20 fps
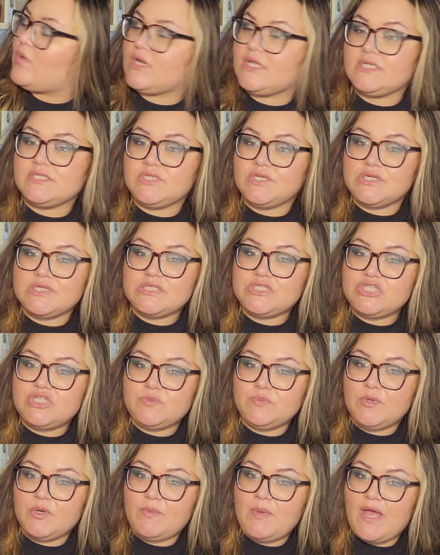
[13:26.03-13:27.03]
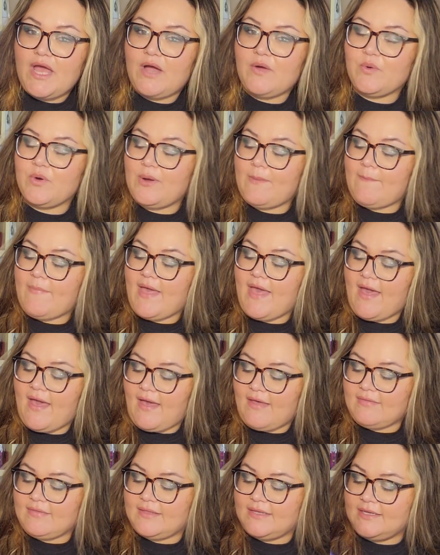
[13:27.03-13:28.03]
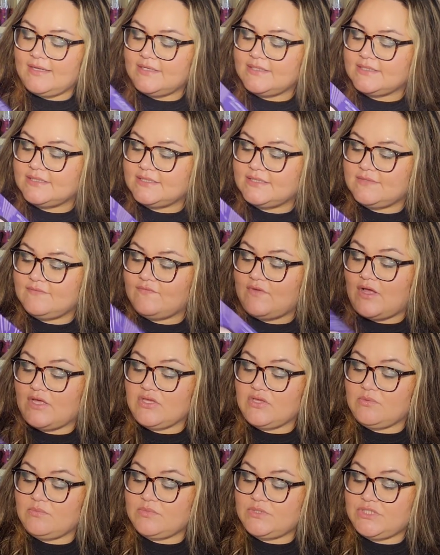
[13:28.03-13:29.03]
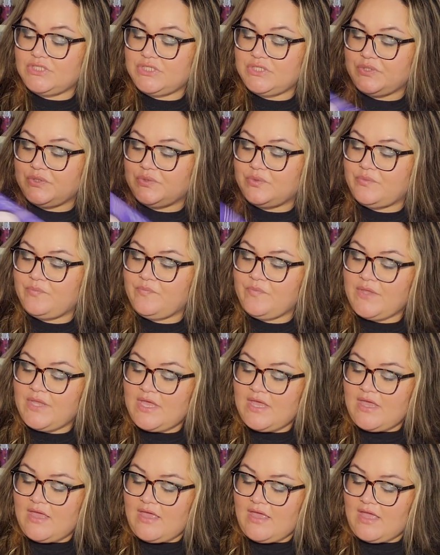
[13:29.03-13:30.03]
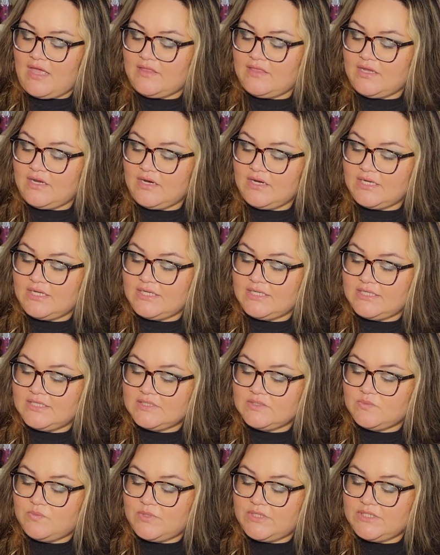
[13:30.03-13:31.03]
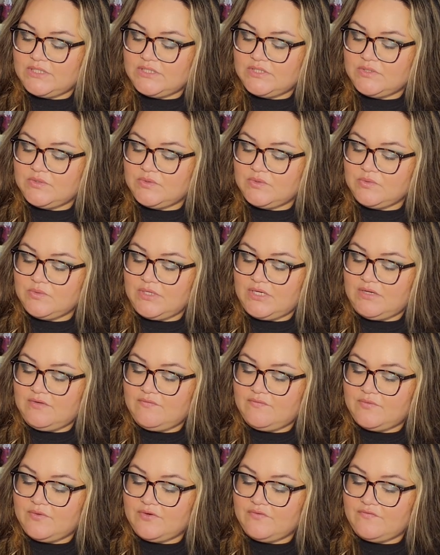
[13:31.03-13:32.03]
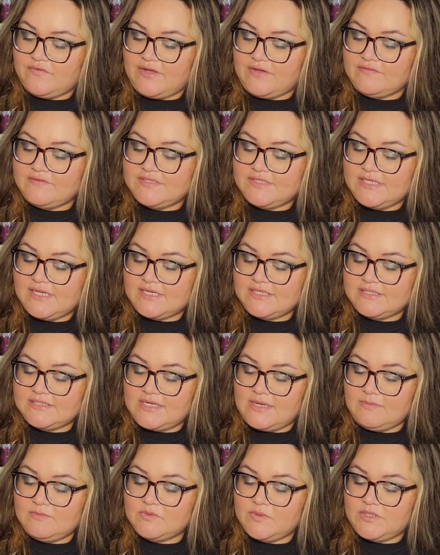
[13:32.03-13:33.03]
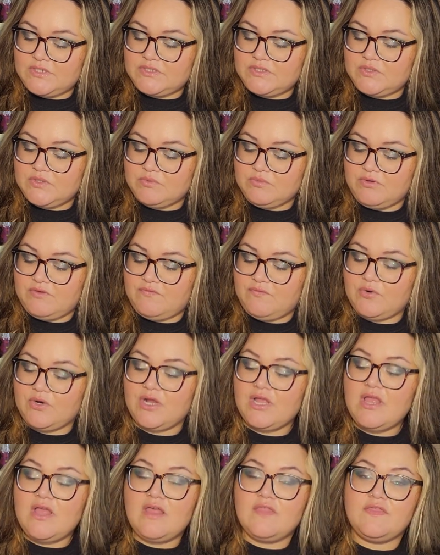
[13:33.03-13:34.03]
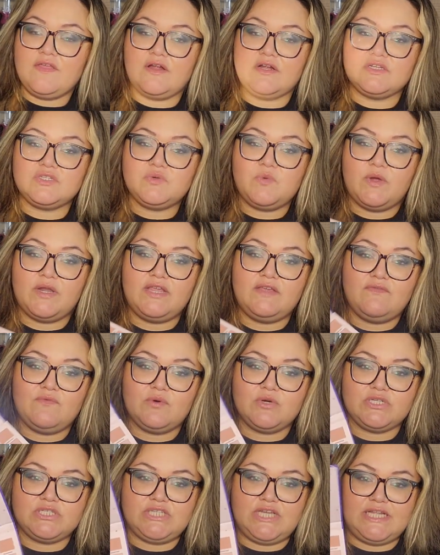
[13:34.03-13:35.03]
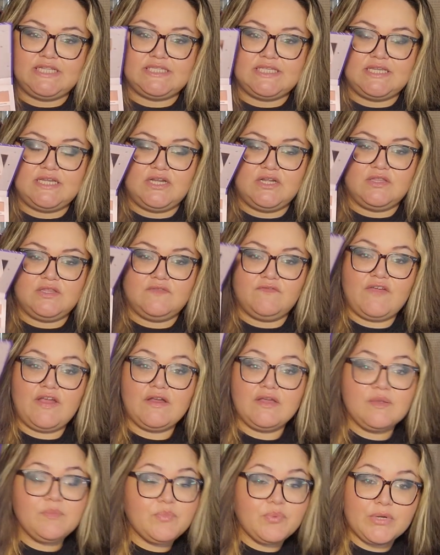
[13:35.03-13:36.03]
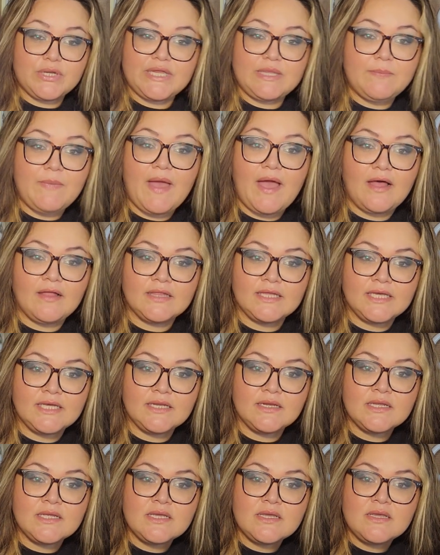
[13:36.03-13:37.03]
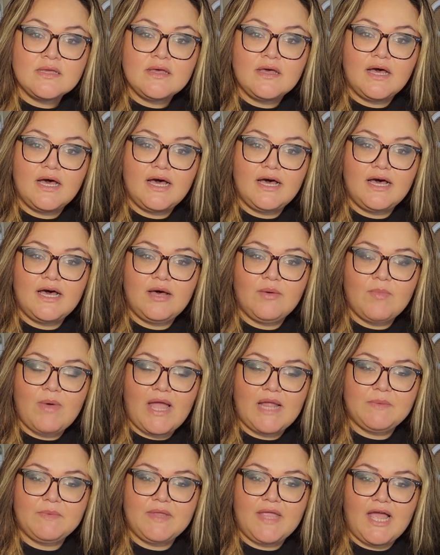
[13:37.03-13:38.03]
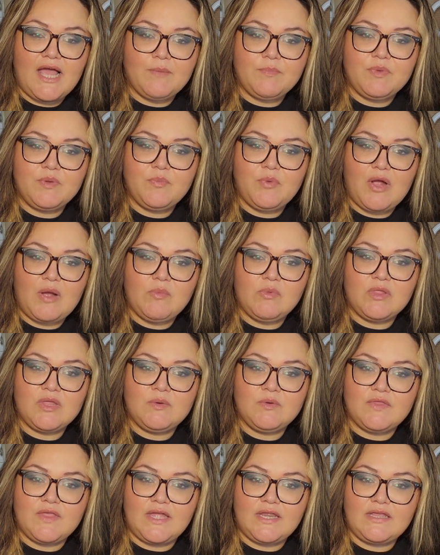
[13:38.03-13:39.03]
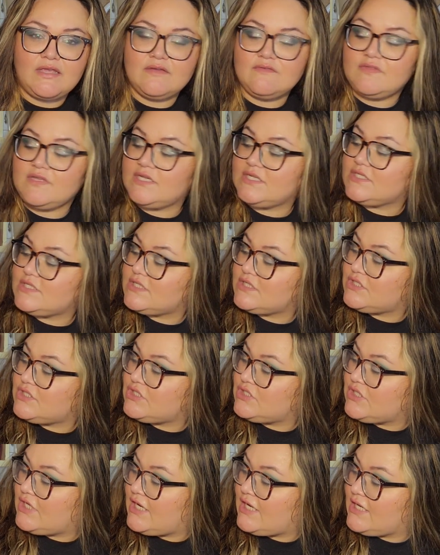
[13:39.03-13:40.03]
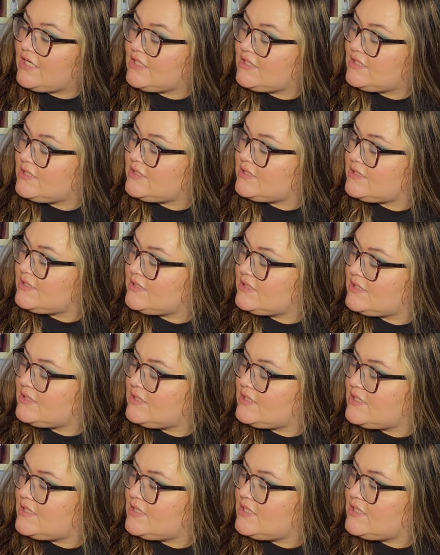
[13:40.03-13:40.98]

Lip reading: What Is Your Superpower palette, volume 2. And there is 1, 2, 3, 4, 5, 6 times 1, 2, 3, 4. There are 24 shades in here. Very pretty palette. I'd be happy probably with any of these shades.